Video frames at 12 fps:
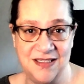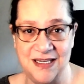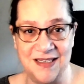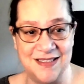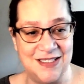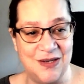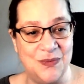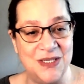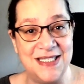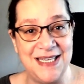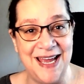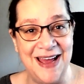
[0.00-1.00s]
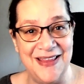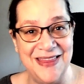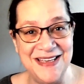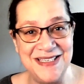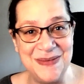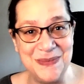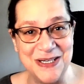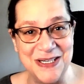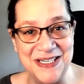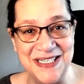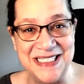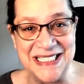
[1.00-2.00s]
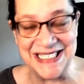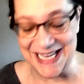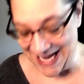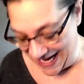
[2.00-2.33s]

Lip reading: and so we'll see how this works.